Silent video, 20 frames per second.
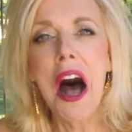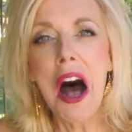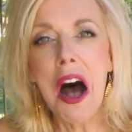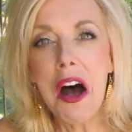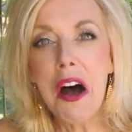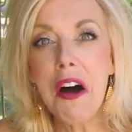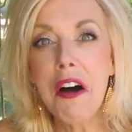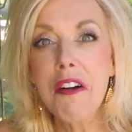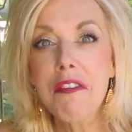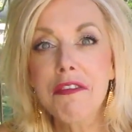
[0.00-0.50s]

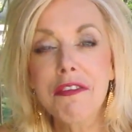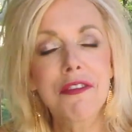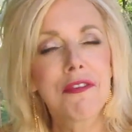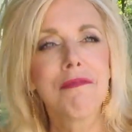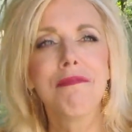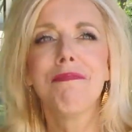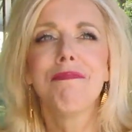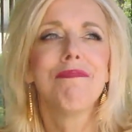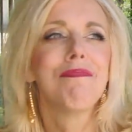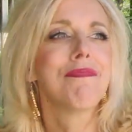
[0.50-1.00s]
of
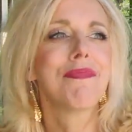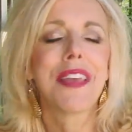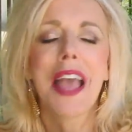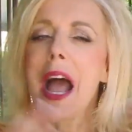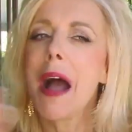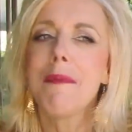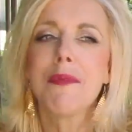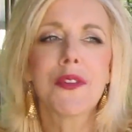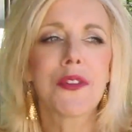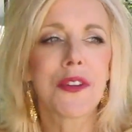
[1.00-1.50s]

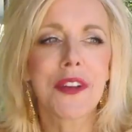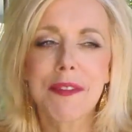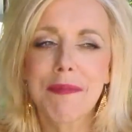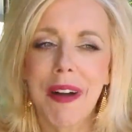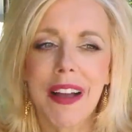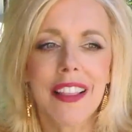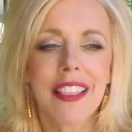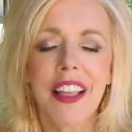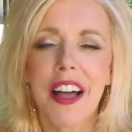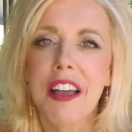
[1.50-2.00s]
capturing
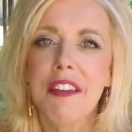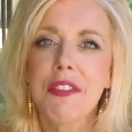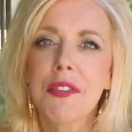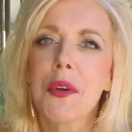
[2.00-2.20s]
my life.